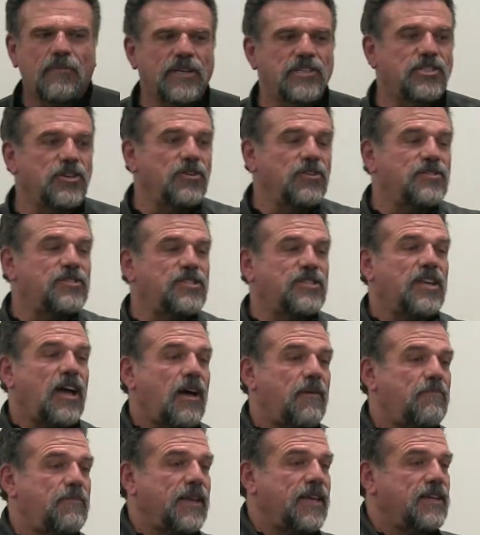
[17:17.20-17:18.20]
But do you
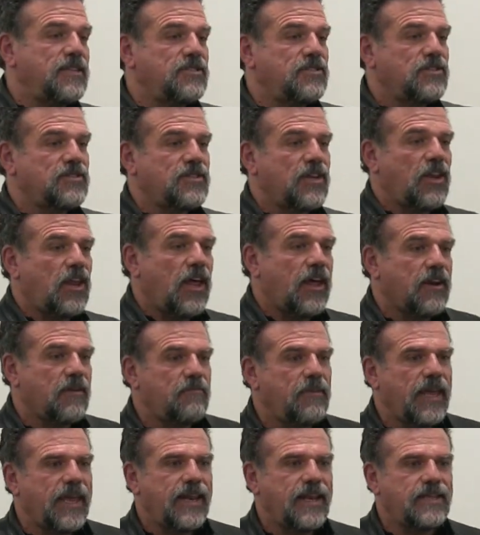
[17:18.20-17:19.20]
stop because there's a lot
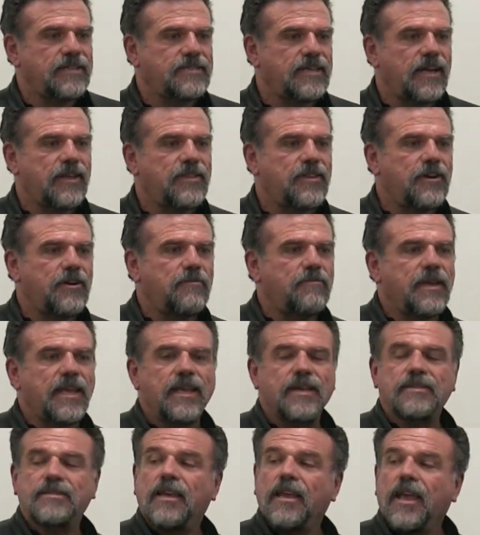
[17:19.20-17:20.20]
of paintings out there?
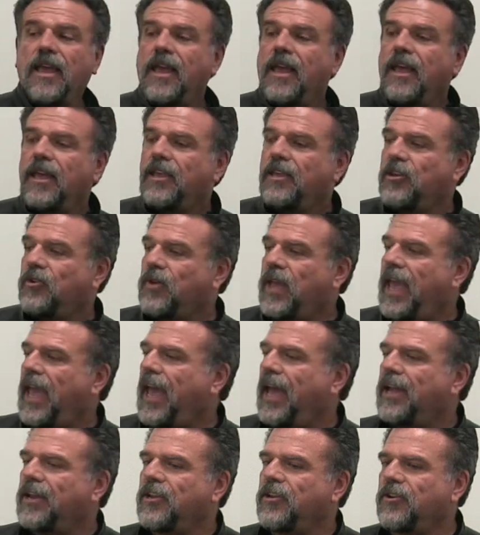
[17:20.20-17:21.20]
Because you
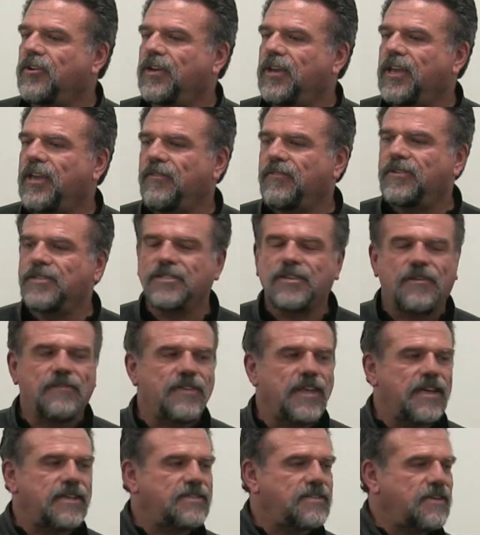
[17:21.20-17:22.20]
can. You could give
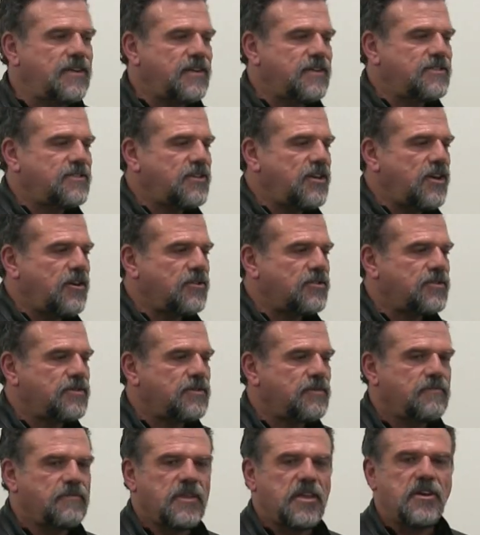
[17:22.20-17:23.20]
yourself that as an
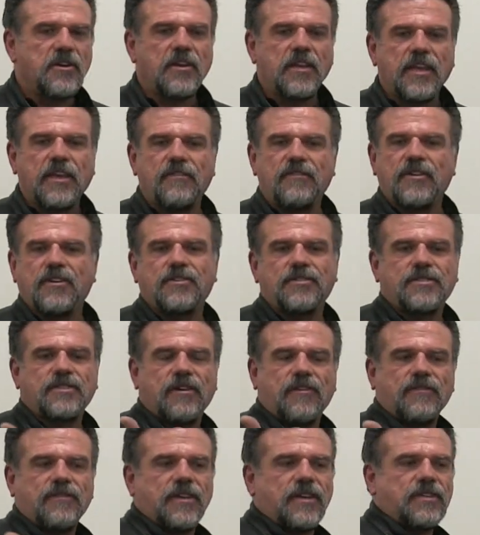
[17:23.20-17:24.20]
excuse. You can give
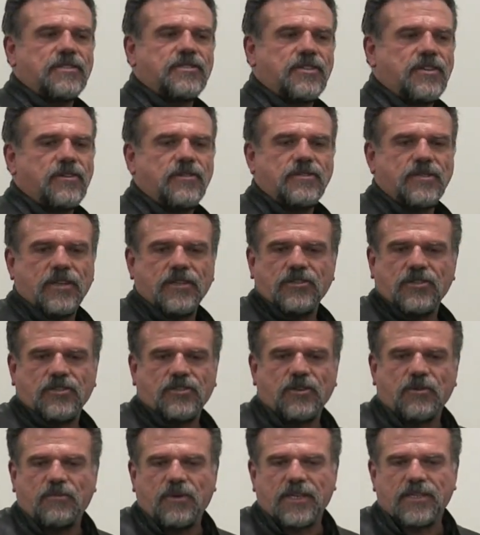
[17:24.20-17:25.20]
yourself an excuse that you're
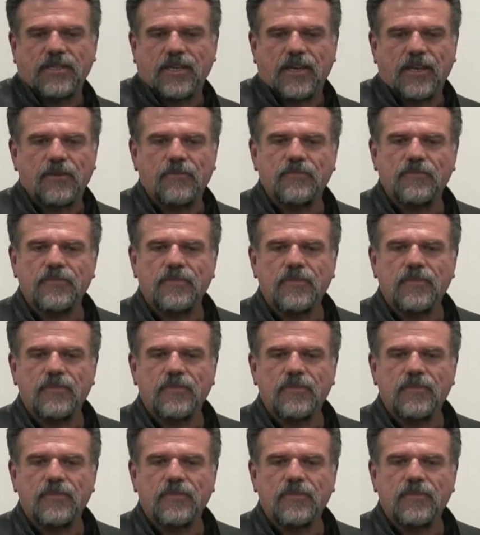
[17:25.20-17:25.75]
too busy.